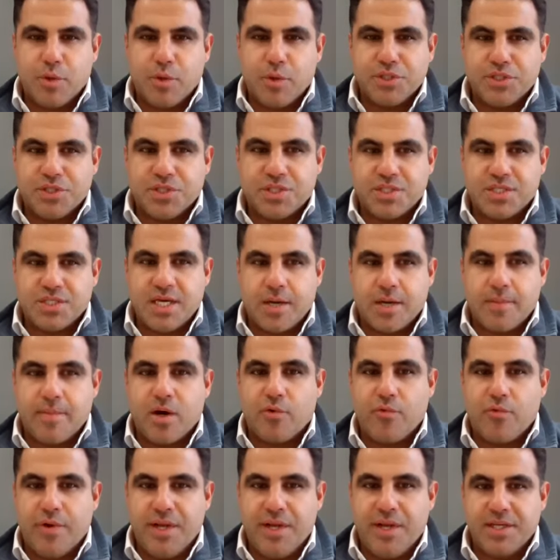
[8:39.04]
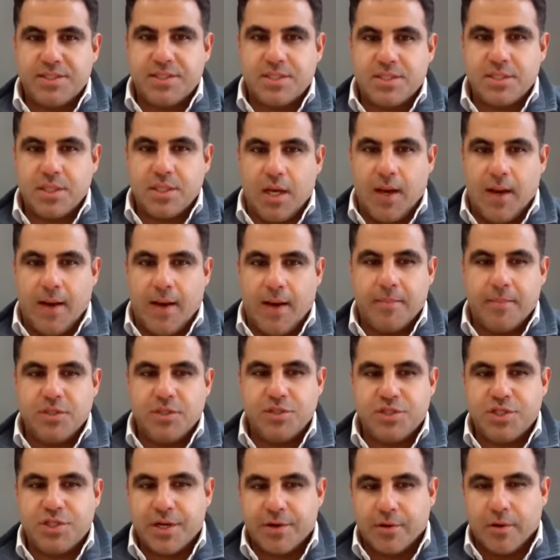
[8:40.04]
on what you just said about rates, in
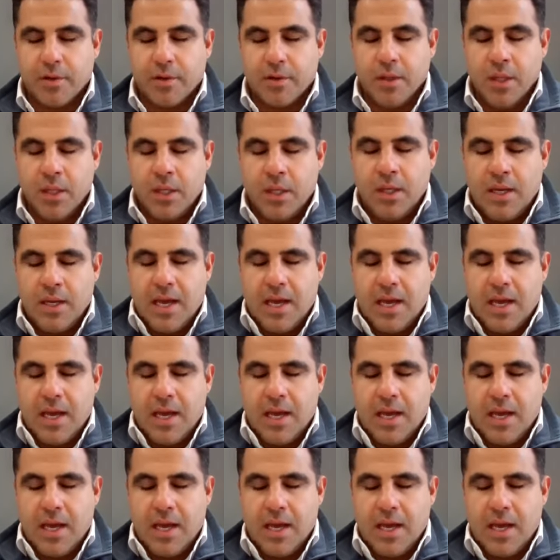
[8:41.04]
general,